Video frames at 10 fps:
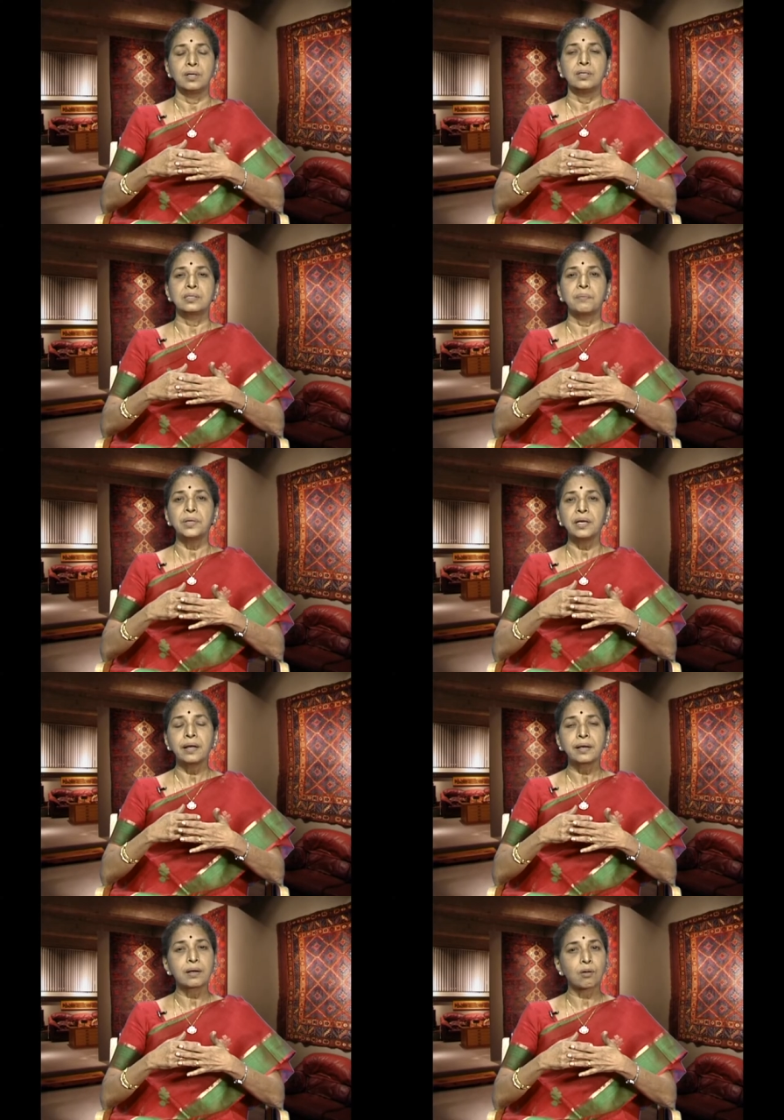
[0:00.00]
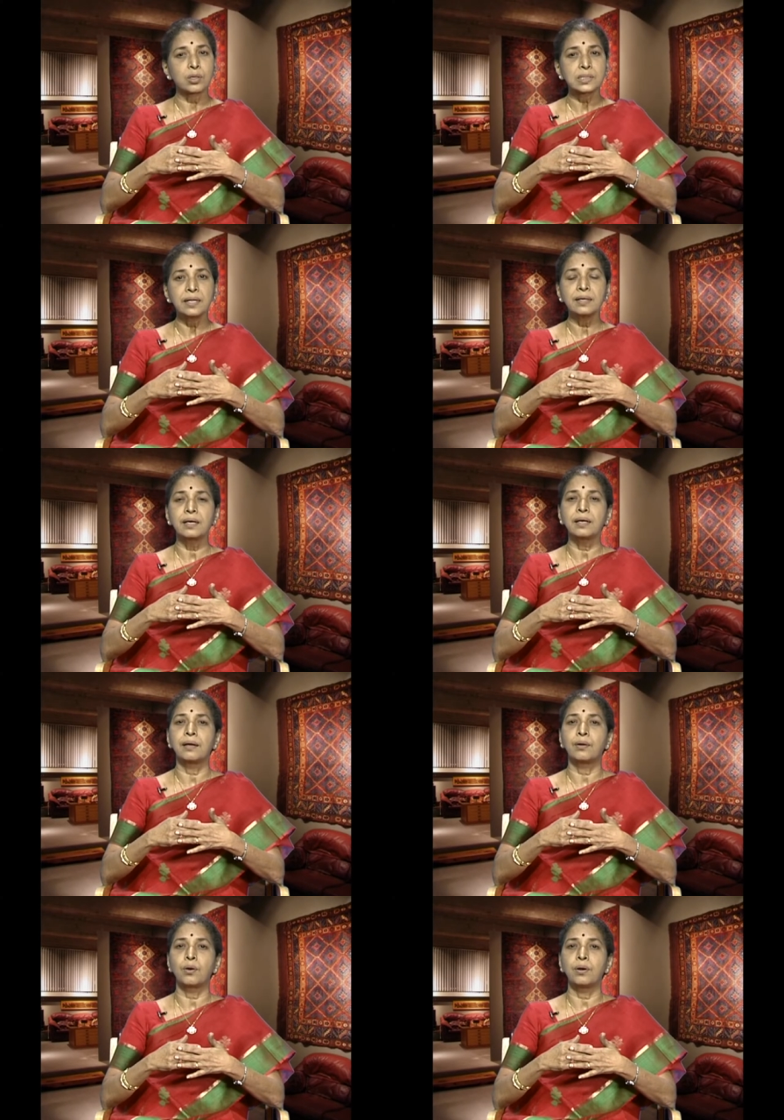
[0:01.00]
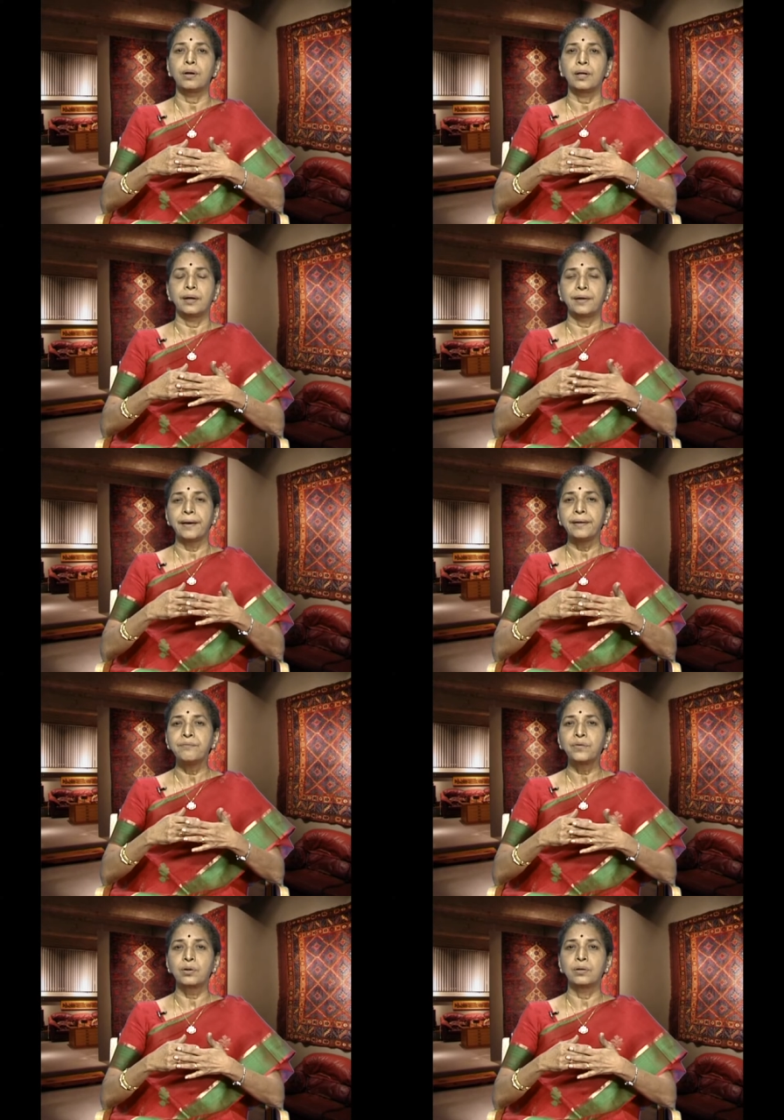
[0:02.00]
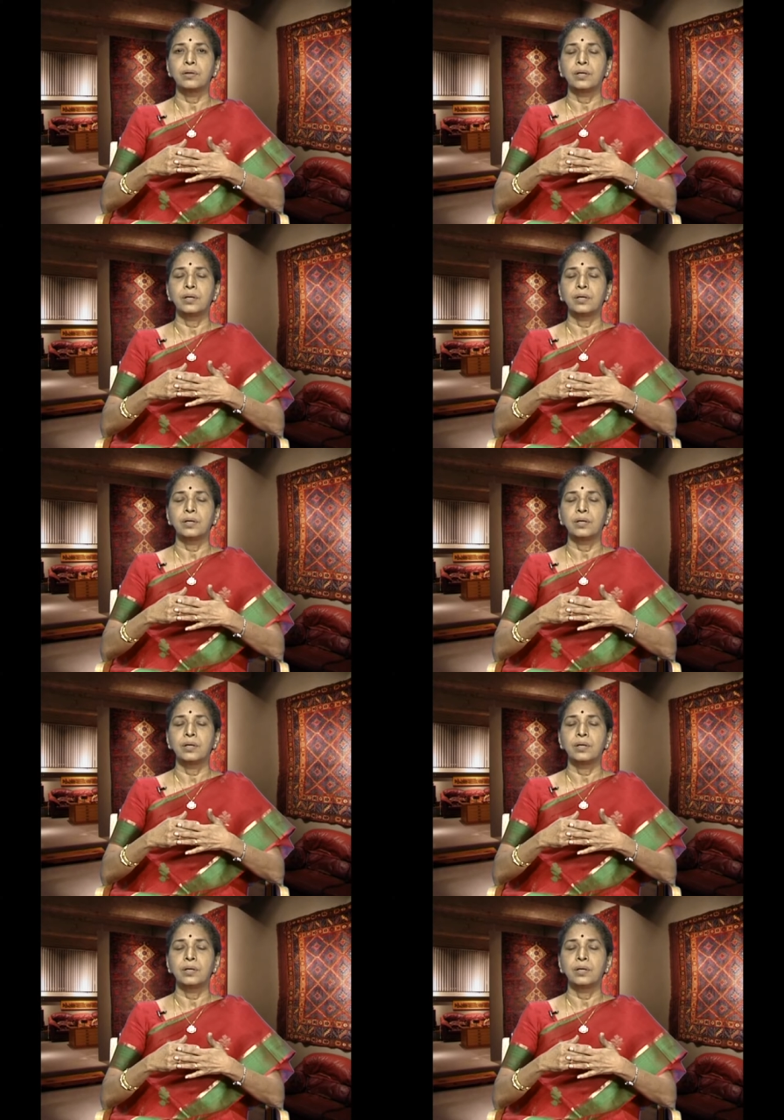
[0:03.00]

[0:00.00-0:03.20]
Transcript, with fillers: something like a cross linking and all done for uh,